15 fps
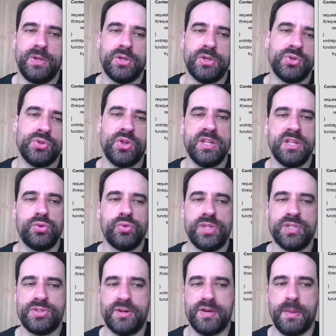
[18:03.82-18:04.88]
because you don't need to
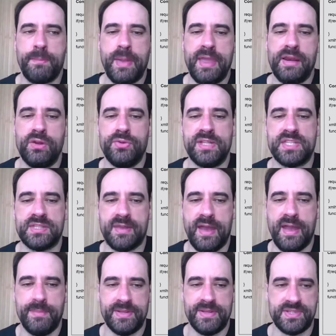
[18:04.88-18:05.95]
insert a payload each
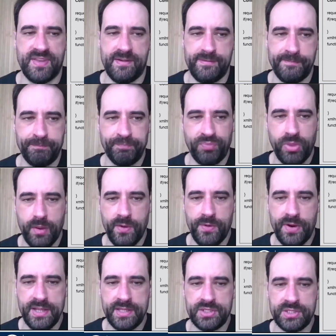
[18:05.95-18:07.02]
time and stuff,
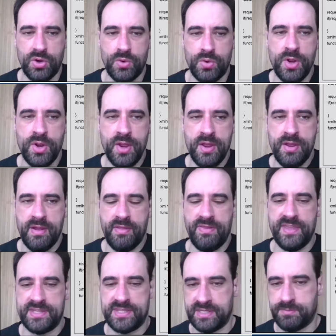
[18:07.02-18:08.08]
right? So
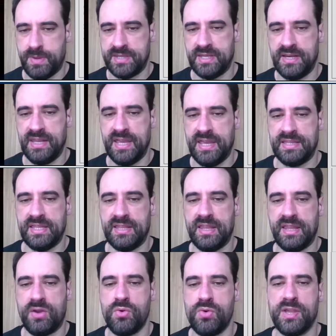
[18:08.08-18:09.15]
this is basically getting
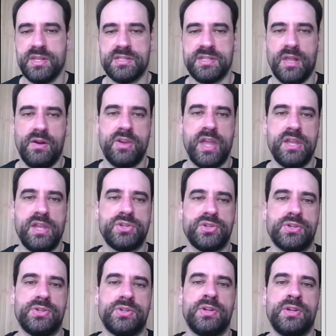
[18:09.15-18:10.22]
the cookies, the
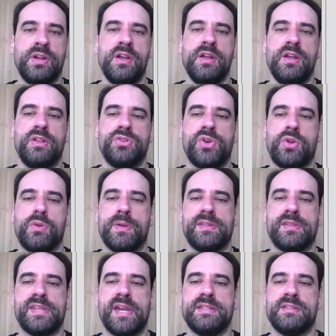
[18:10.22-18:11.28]
location,
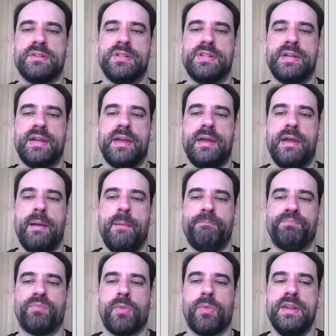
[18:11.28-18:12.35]
document title, the
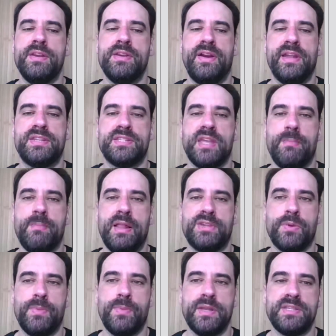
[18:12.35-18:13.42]
inner HTML,
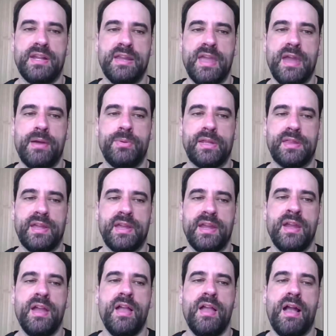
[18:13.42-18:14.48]
so basically
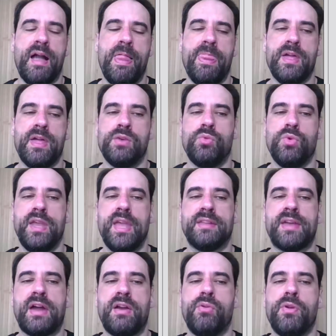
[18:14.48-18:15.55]
everything. And then we
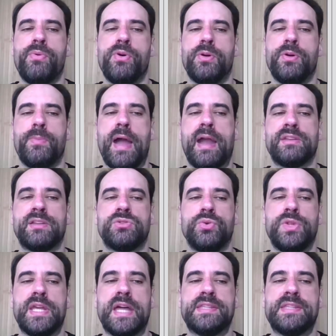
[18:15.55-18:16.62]
get a report back
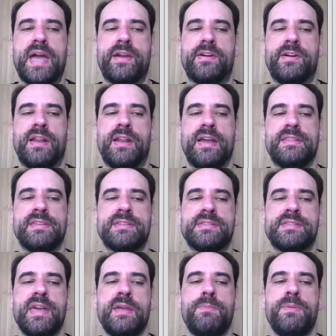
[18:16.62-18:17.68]
to the attacker, like this
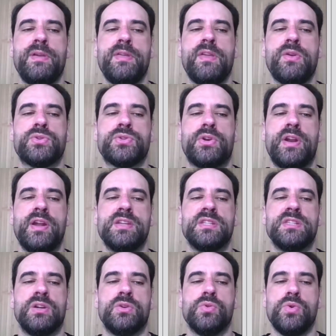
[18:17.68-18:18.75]
is the IP, the user
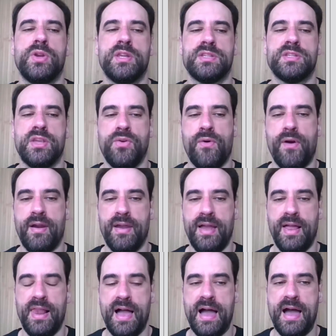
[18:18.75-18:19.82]
agent, the cookies, the
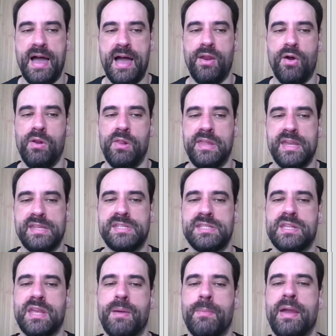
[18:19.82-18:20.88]
URL, and all the
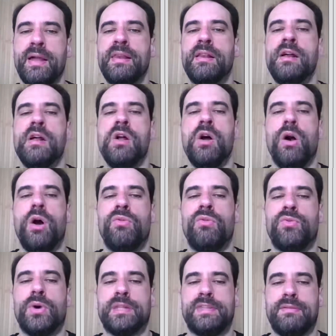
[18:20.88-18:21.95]
HTML
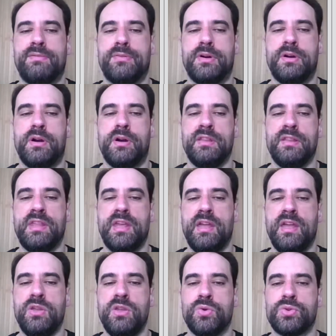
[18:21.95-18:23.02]
of whatever the
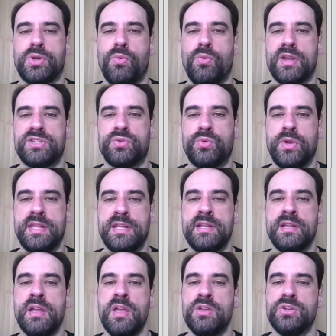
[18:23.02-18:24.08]
user was
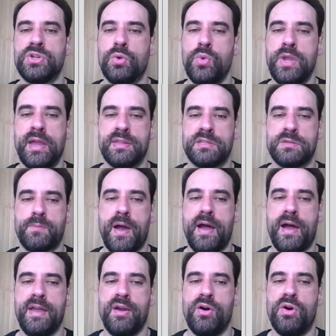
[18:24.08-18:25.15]
reading. So we can
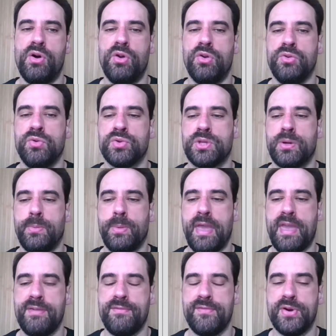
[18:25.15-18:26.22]
spy on user
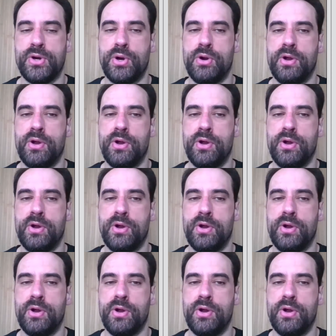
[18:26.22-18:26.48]
behavior